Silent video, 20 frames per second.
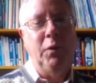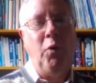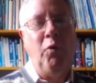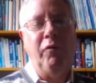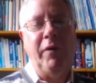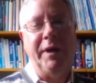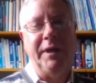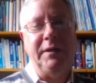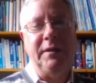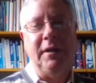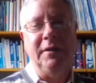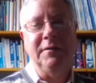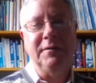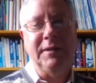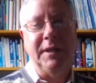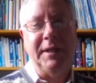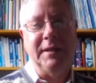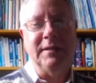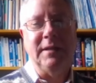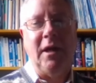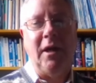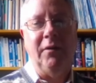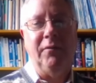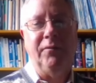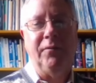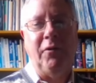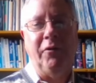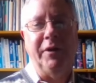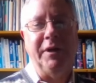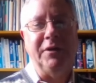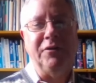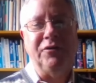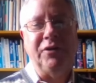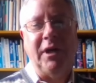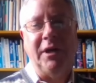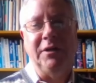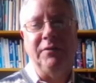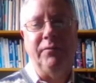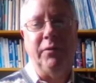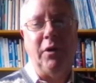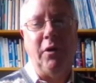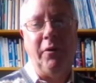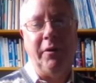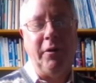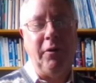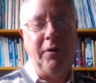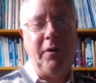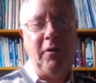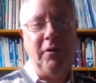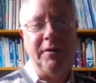already does things like foreign exchange for going on